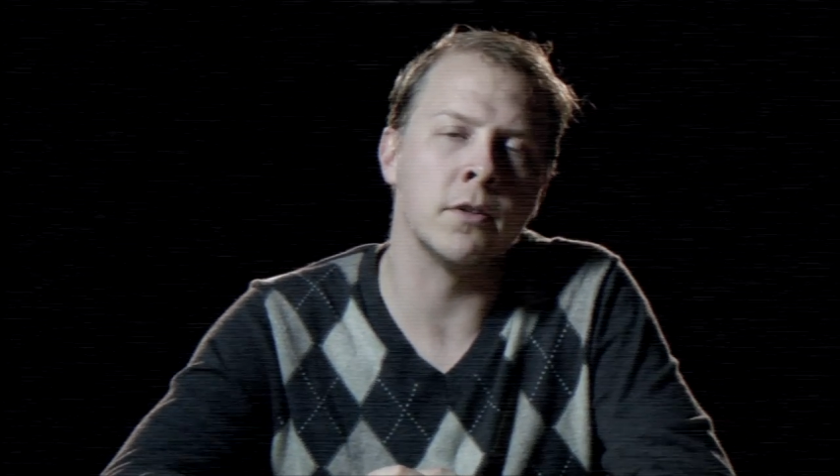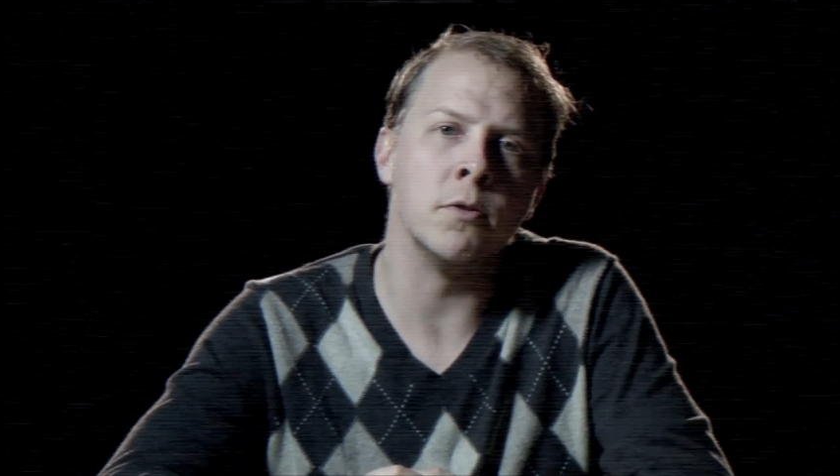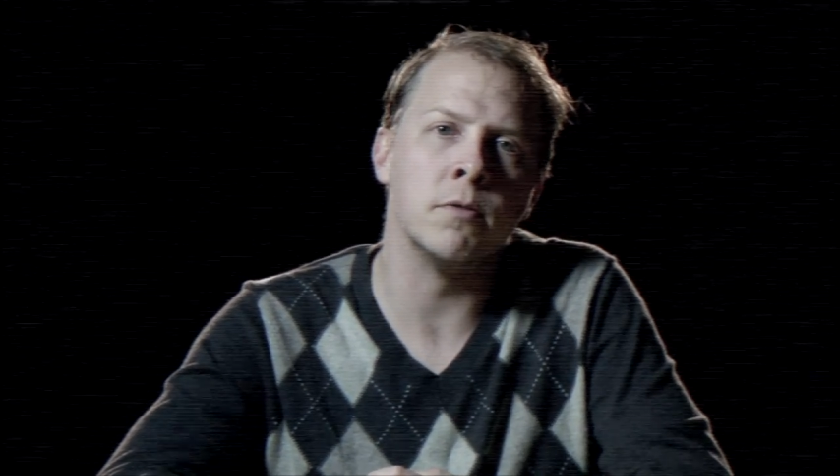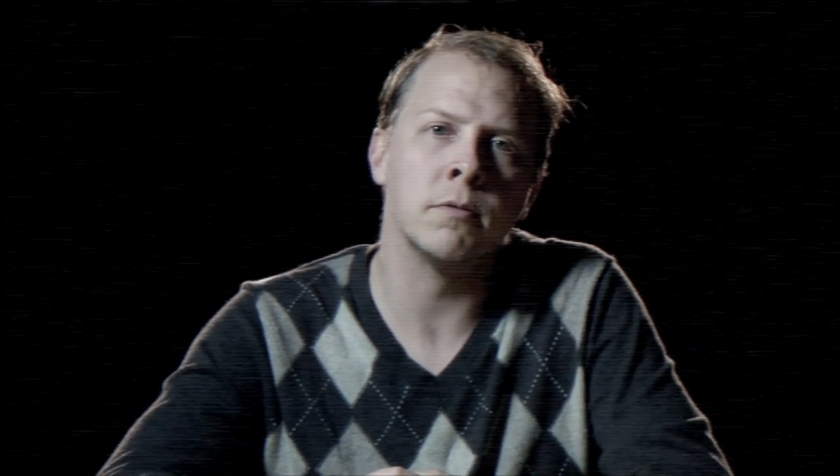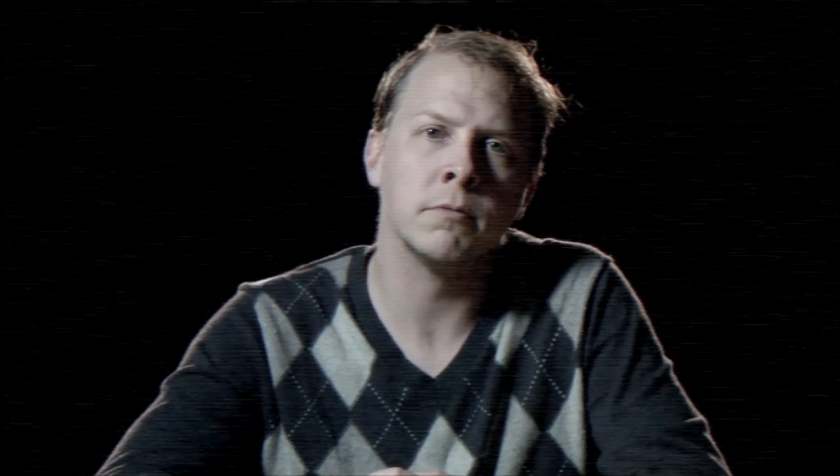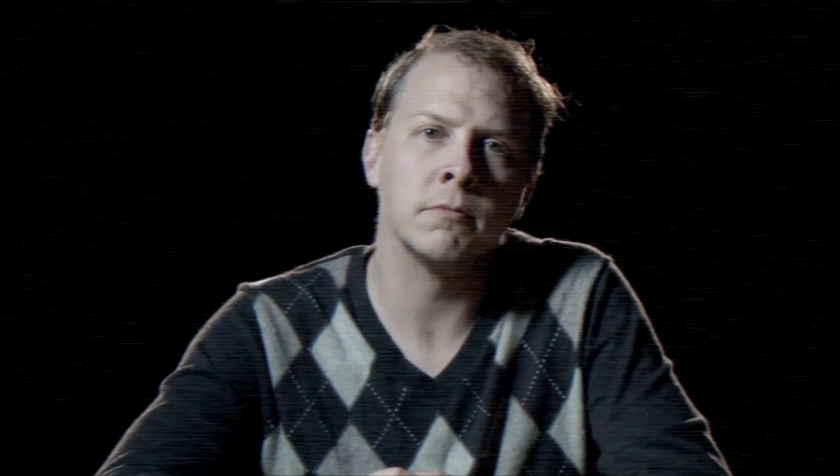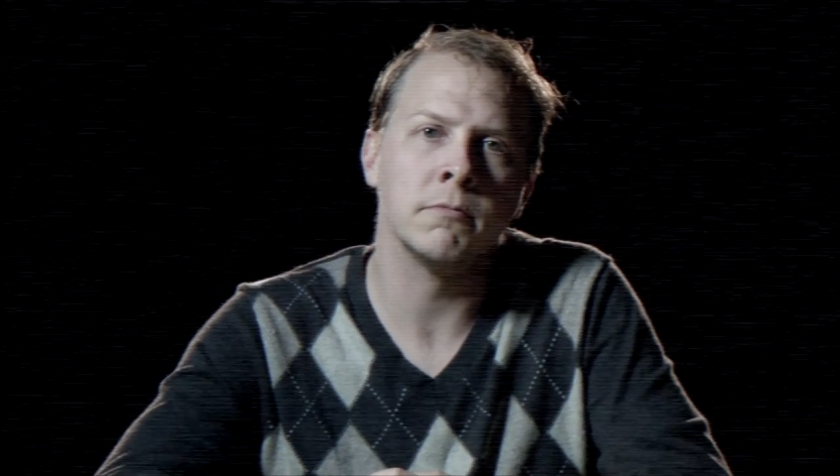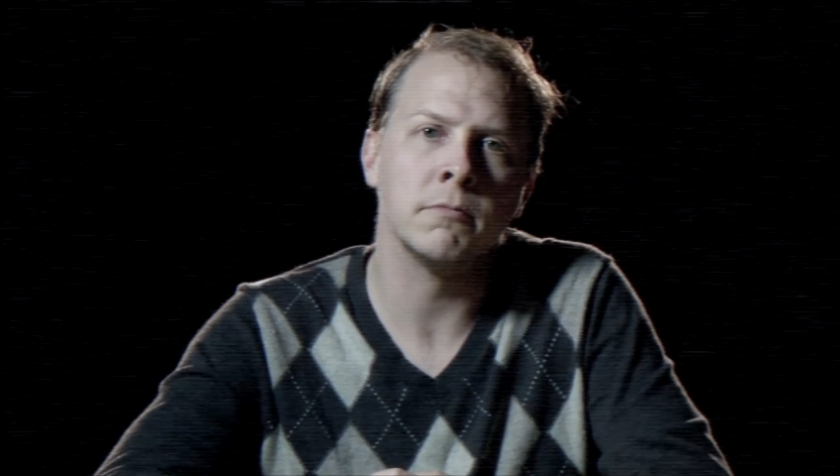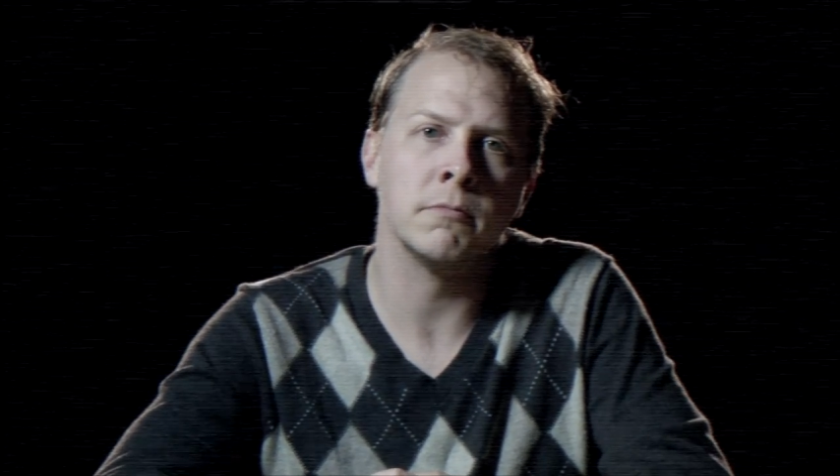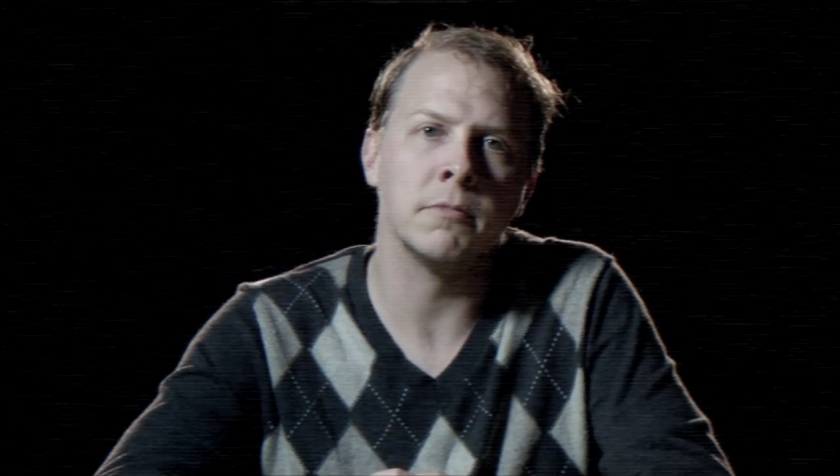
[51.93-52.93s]
to
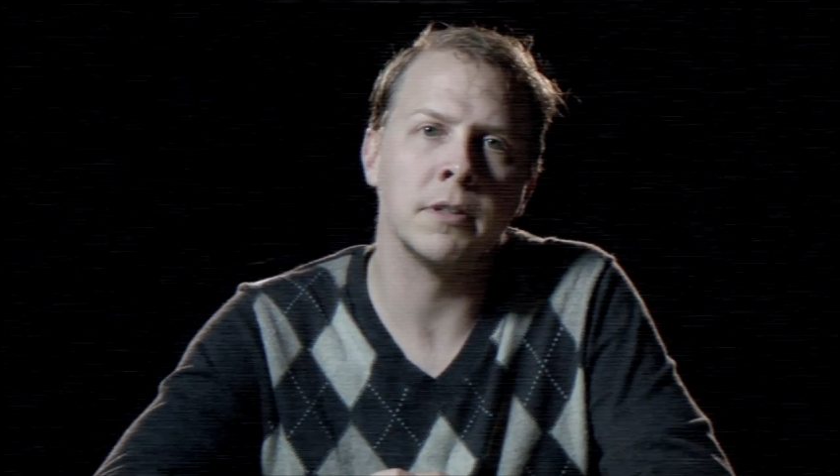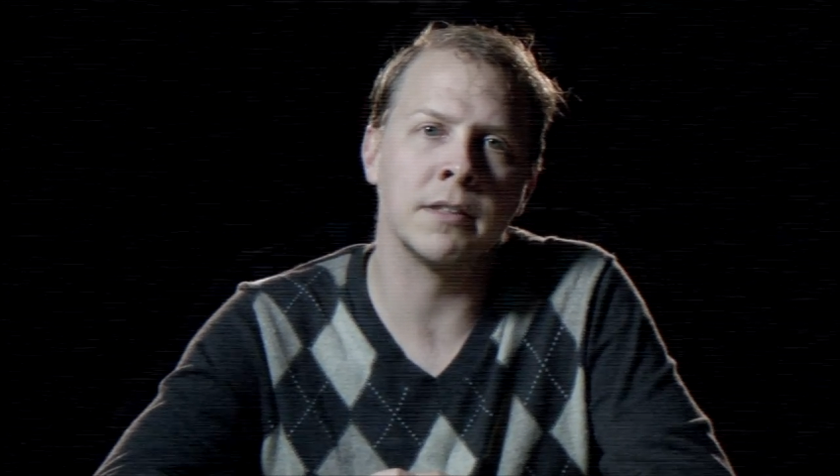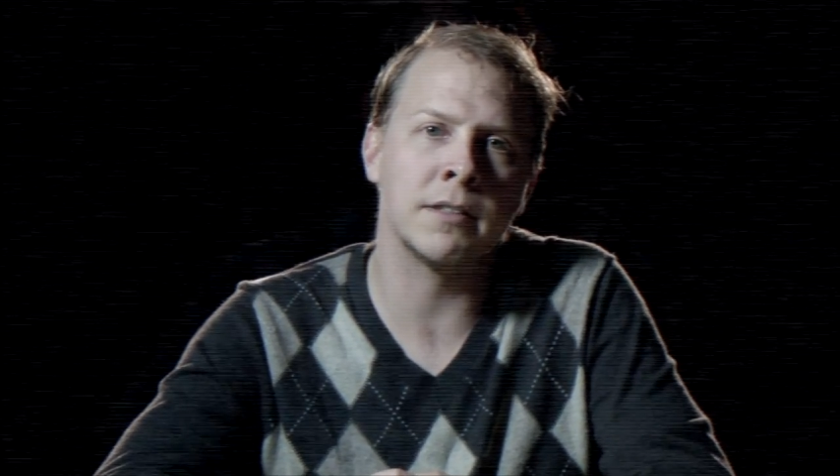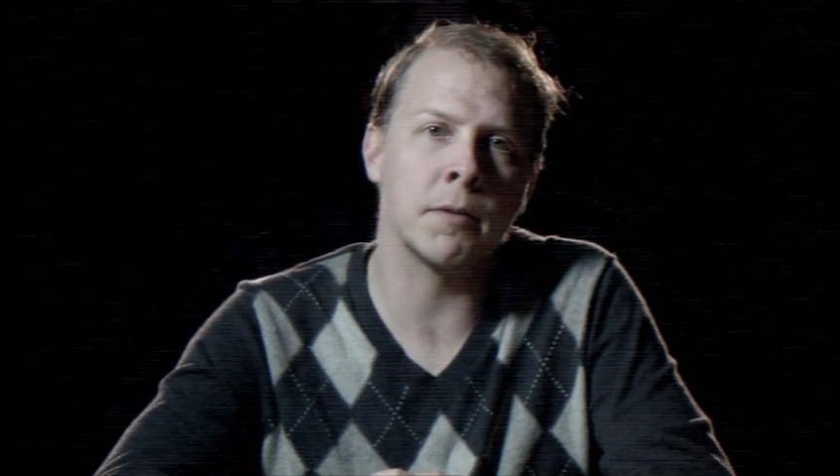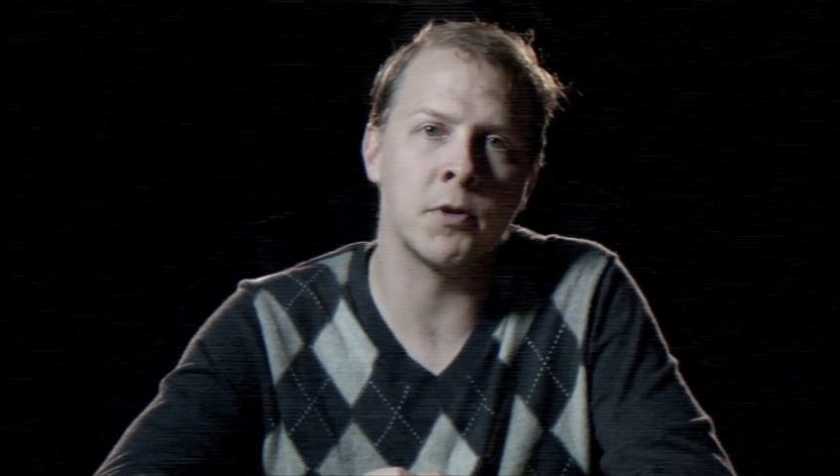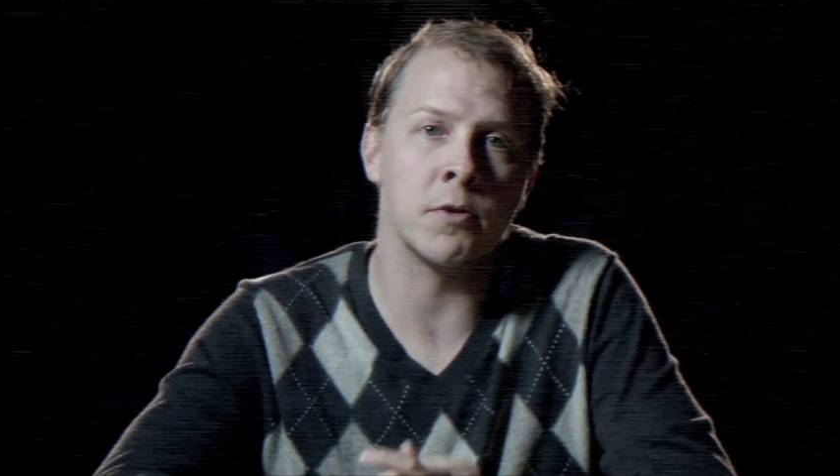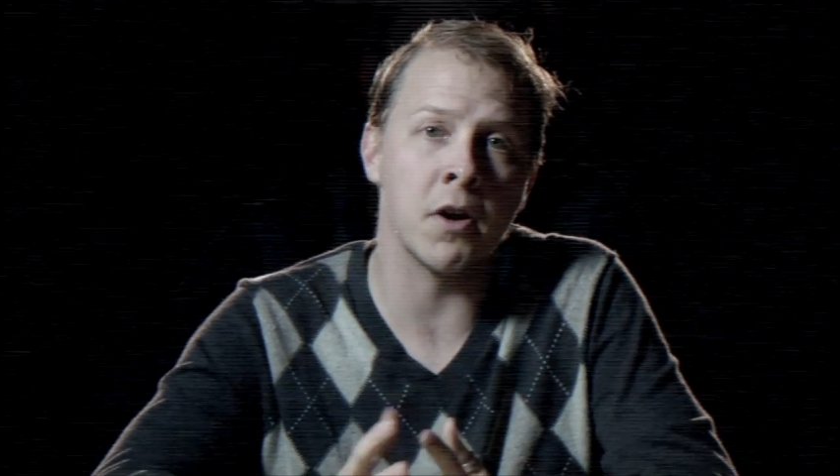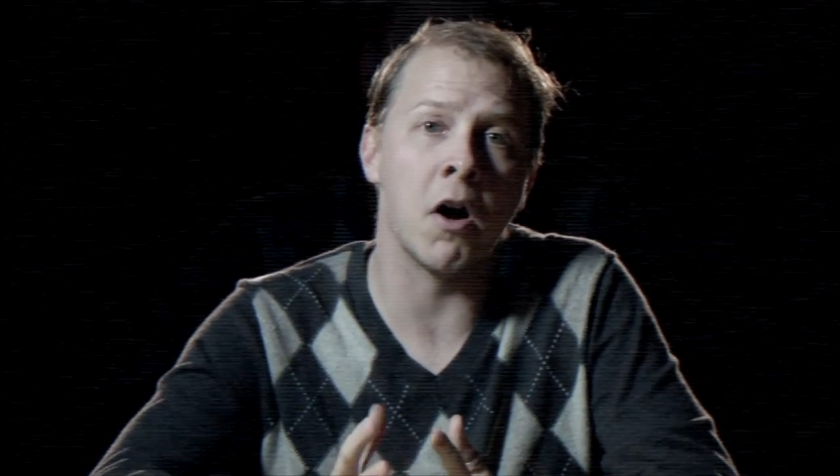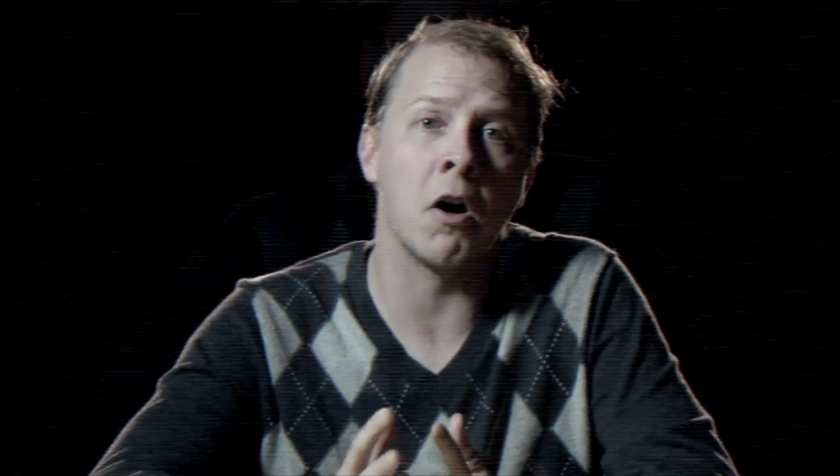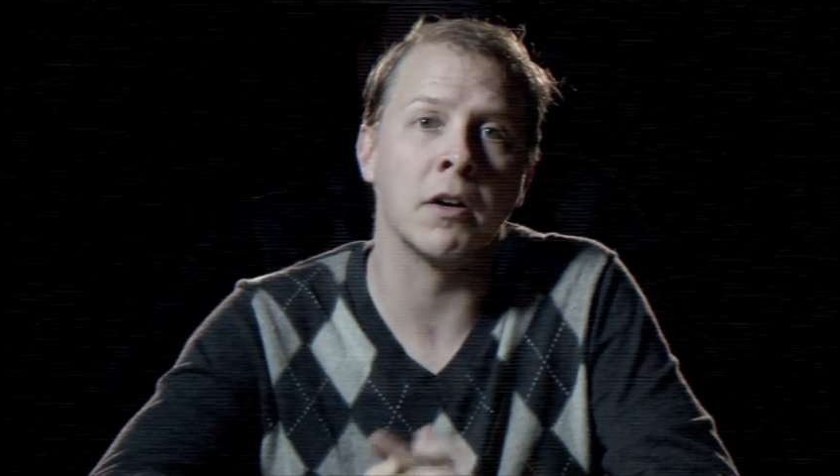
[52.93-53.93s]
except your
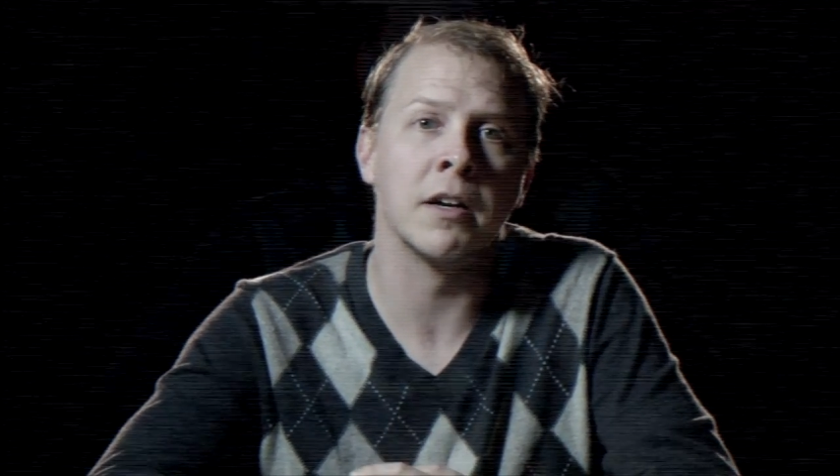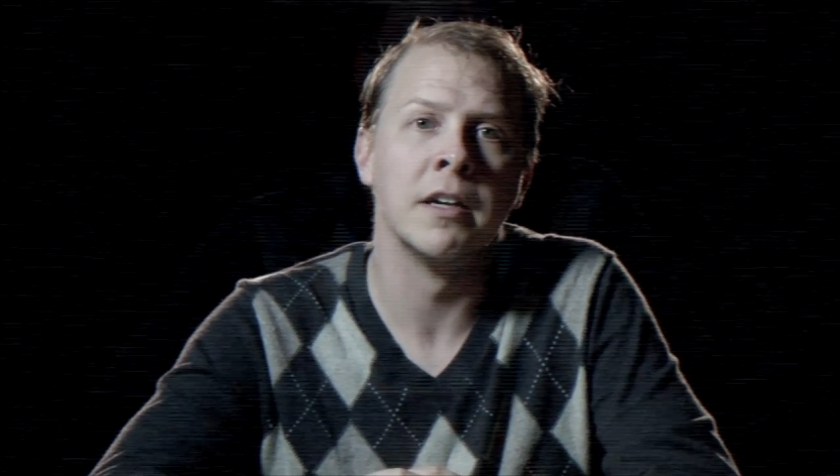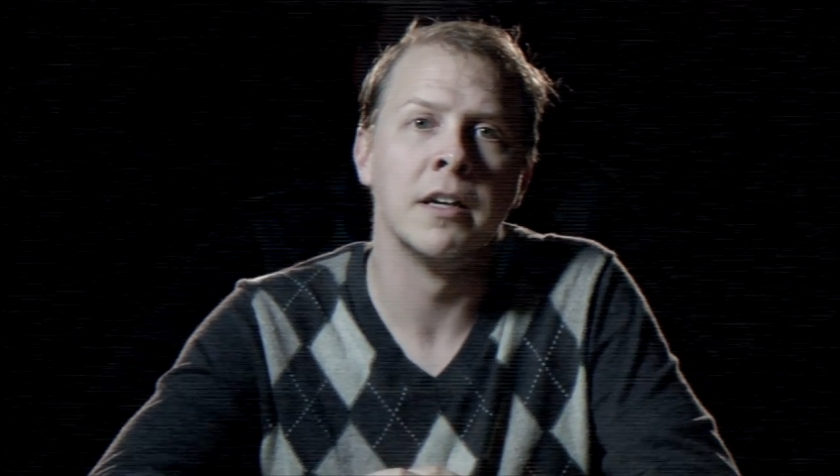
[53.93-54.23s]
dog.